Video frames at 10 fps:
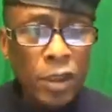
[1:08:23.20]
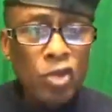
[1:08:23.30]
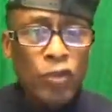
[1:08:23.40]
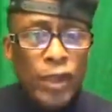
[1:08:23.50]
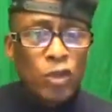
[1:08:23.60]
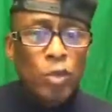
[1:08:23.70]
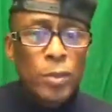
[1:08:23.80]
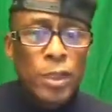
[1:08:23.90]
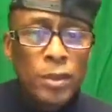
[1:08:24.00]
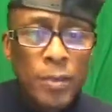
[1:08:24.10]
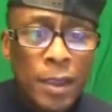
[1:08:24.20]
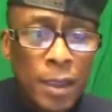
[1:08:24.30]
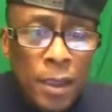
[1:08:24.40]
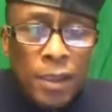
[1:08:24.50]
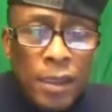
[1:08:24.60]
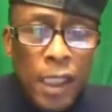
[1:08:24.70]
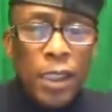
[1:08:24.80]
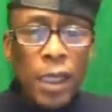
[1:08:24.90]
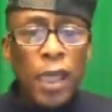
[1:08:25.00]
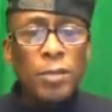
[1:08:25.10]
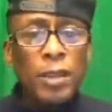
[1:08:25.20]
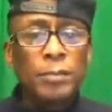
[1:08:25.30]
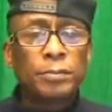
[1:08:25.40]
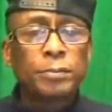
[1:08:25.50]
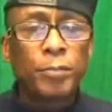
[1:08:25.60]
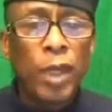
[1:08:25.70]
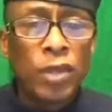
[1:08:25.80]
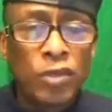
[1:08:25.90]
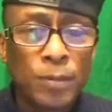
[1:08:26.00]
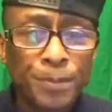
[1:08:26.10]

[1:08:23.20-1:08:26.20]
Transhumanism. Dean Ingman. Peace.